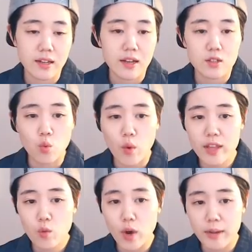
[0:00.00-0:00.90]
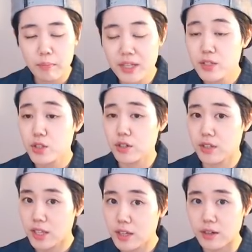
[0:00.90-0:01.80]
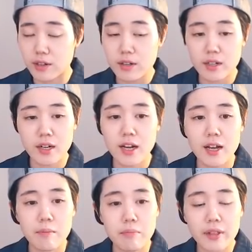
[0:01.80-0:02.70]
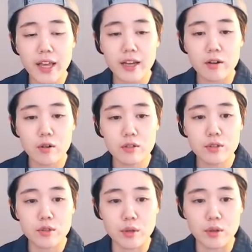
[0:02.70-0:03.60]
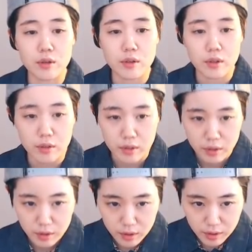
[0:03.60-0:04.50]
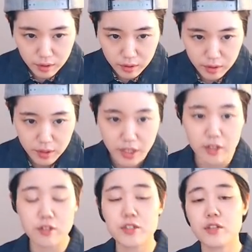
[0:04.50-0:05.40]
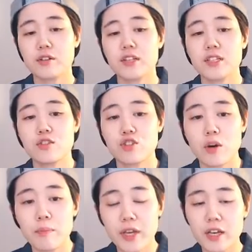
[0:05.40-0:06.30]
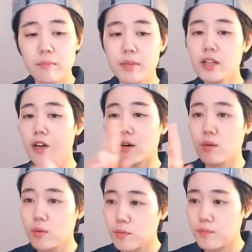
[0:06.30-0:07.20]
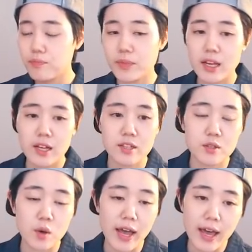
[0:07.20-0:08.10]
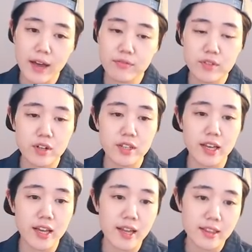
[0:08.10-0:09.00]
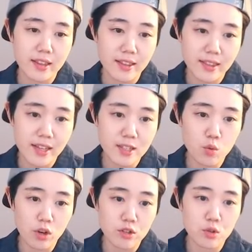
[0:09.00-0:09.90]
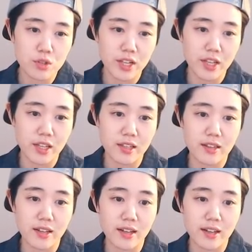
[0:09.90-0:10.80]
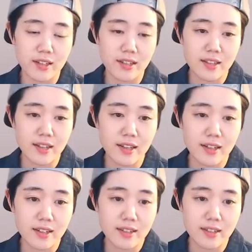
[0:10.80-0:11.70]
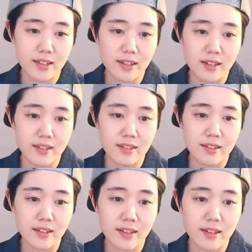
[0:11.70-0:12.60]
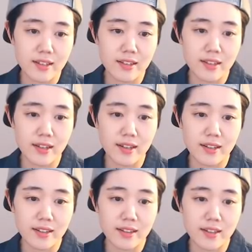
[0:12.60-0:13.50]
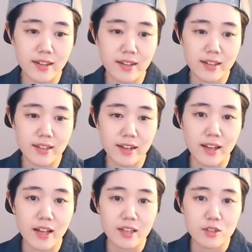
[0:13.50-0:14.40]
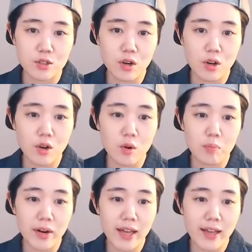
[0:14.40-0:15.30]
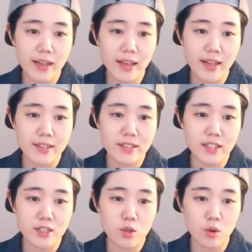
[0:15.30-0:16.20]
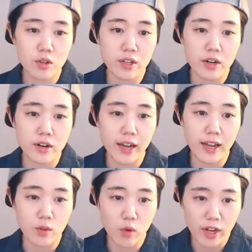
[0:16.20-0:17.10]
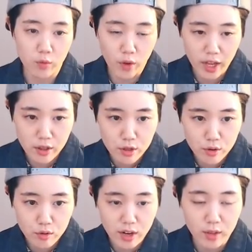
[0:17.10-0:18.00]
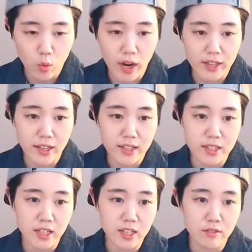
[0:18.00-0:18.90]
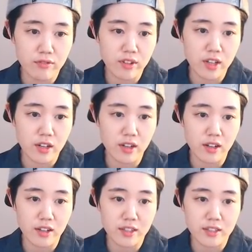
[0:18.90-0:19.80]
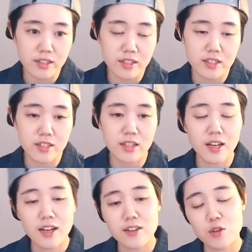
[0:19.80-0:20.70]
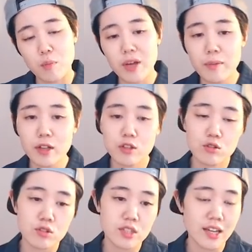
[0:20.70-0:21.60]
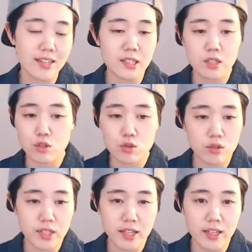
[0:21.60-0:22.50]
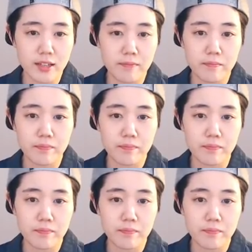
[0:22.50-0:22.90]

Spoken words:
So when white pincered here, black also can consider this jumping below. So after that, this was joseki. Tak, tak, tak, tak, tak, tak, tak. So black has this corner and white went through, and white has influence. So people used to say this is joseki.